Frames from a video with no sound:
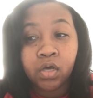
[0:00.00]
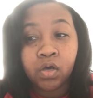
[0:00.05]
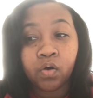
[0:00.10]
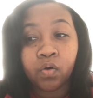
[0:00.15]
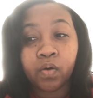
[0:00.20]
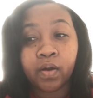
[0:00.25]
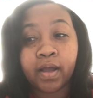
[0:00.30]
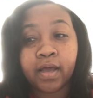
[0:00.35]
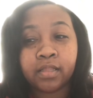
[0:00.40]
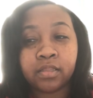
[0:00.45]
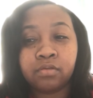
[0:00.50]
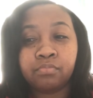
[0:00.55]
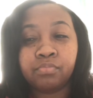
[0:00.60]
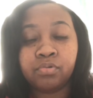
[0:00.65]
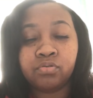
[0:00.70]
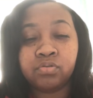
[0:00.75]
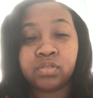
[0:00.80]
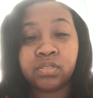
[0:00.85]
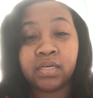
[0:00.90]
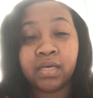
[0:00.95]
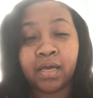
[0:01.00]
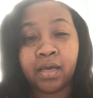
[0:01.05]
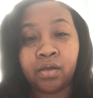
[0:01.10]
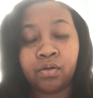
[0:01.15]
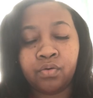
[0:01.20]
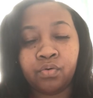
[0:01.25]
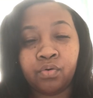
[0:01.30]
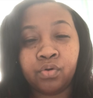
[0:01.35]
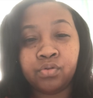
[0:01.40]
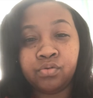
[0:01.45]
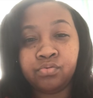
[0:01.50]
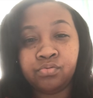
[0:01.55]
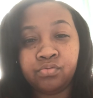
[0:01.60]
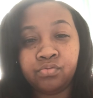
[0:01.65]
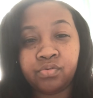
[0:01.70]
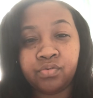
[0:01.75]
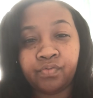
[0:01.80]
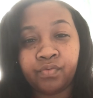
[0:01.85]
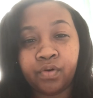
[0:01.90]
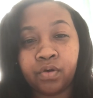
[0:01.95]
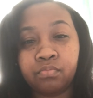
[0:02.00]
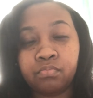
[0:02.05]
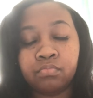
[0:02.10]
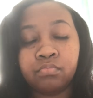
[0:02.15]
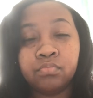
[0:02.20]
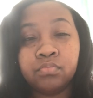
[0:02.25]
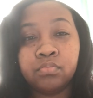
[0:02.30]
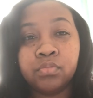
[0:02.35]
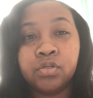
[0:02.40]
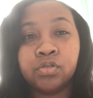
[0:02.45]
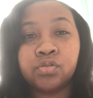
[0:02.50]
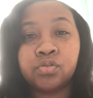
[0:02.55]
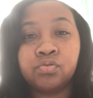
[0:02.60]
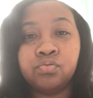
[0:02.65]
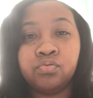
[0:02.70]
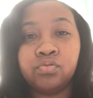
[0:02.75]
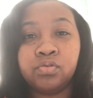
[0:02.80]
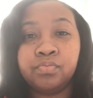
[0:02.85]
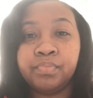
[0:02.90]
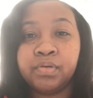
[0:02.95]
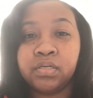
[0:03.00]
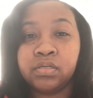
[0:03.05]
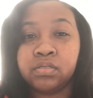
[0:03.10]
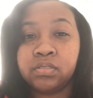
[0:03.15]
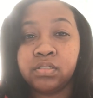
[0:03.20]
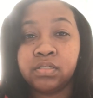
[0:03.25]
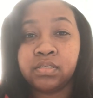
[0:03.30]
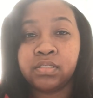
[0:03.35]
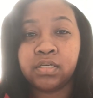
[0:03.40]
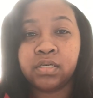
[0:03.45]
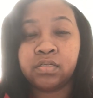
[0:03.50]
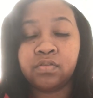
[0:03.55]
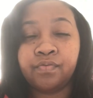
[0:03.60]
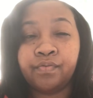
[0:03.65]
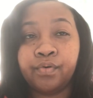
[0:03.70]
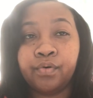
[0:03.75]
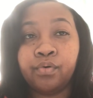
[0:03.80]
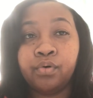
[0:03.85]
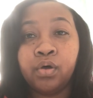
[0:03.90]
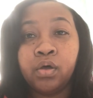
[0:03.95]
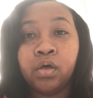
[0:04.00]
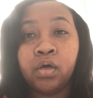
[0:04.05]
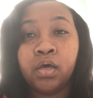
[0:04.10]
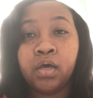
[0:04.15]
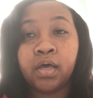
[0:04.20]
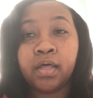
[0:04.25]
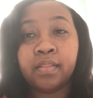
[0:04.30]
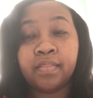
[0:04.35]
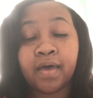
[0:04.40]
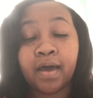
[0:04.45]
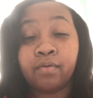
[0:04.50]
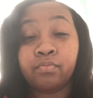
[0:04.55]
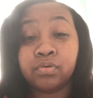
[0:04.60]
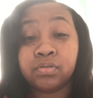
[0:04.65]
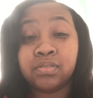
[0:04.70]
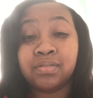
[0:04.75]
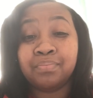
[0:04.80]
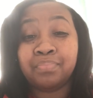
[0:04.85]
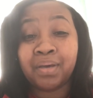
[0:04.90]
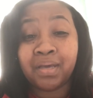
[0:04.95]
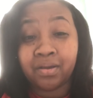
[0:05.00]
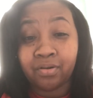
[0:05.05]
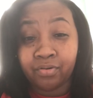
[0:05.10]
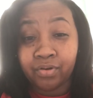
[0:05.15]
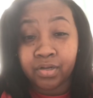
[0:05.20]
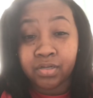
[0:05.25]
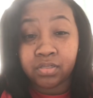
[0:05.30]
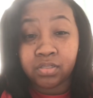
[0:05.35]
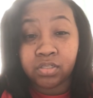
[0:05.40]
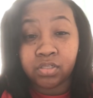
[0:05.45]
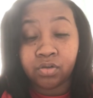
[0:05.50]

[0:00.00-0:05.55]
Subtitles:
or had the most to gain or lose from the schools being successful, and that was the parents.